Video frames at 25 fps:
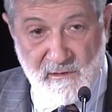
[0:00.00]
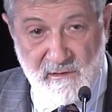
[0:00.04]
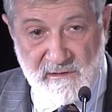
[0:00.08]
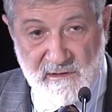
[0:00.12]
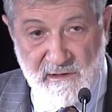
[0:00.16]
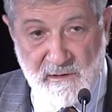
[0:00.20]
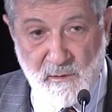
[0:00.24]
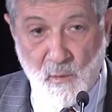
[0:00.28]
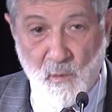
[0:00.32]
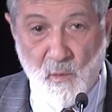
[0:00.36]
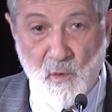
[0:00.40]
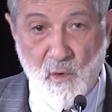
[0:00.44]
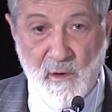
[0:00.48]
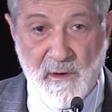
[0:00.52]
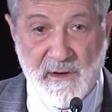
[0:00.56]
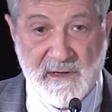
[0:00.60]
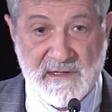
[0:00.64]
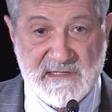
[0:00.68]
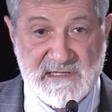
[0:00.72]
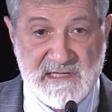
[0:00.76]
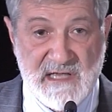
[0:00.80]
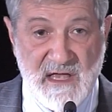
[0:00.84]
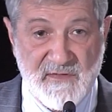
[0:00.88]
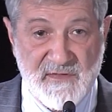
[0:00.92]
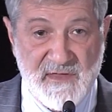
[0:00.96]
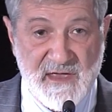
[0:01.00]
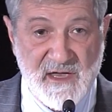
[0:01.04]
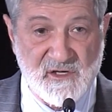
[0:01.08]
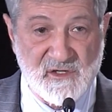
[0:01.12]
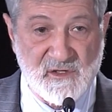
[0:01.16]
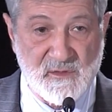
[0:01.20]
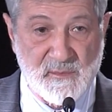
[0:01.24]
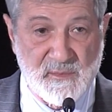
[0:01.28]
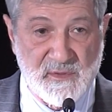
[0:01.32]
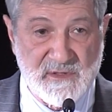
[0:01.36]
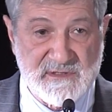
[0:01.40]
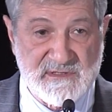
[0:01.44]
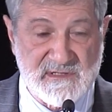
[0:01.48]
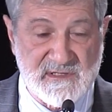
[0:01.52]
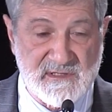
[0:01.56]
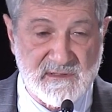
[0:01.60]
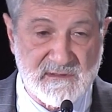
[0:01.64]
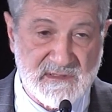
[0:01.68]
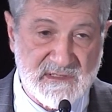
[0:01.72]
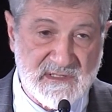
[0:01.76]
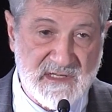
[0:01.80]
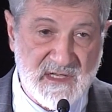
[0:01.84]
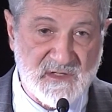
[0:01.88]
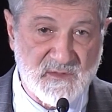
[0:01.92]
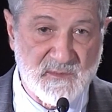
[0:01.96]
little war in South Asia puts
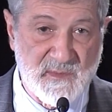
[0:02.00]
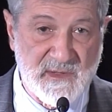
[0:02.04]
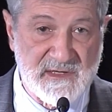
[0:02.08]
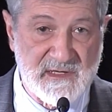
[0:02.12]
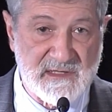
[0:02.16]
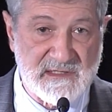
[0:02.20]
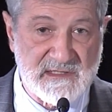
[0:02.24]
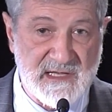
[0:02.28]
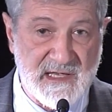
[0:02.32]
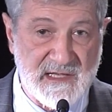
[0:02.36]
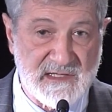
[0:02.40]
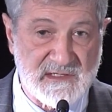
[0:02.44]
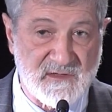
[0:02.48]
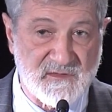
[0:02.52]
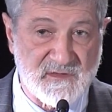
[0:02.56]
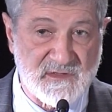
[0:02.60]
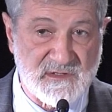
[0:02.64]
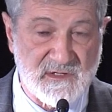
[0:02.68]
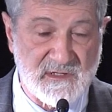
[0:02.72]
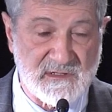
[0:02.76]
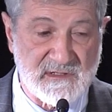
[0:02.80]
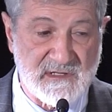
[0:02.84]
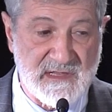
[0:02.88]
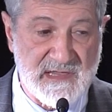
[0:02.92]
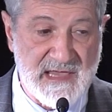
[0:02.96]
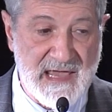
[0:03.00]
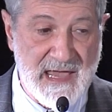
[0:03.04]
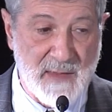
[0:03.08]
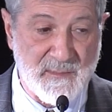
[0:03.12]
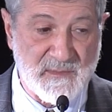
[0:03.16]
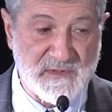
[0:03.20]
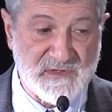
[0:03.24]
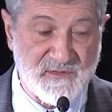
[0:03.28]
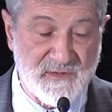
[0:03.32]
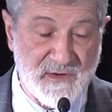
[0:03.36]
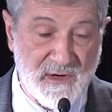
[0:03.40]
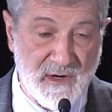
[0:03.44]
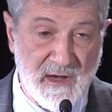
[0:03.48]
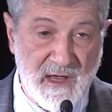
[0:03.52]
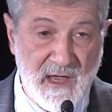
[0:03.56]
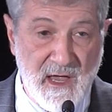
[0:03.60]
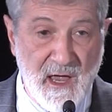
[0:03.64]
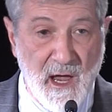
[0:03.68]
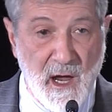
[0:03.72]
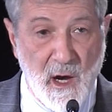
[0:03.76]
6 million tons of soot into the atmosphere.